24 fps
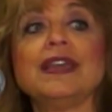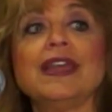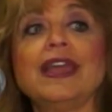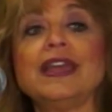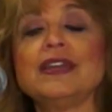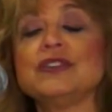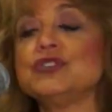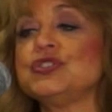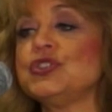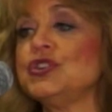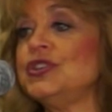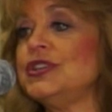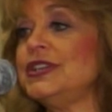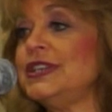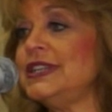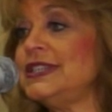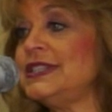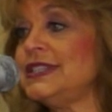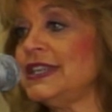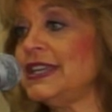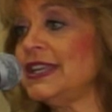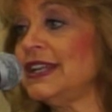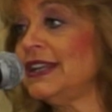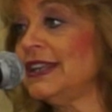and so you
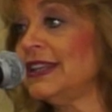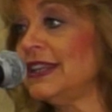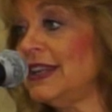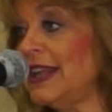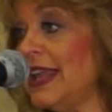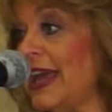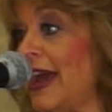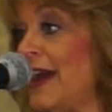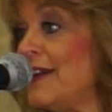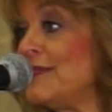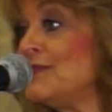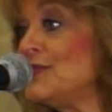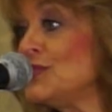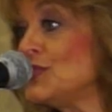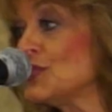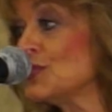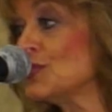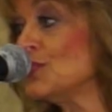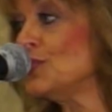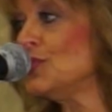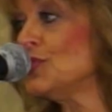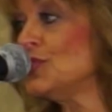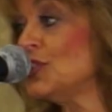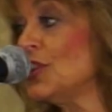need to get a little
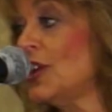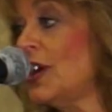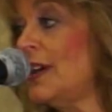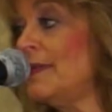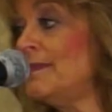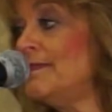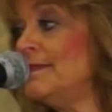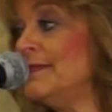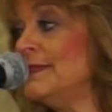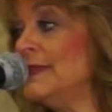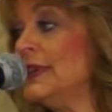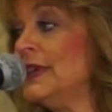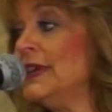after-school job.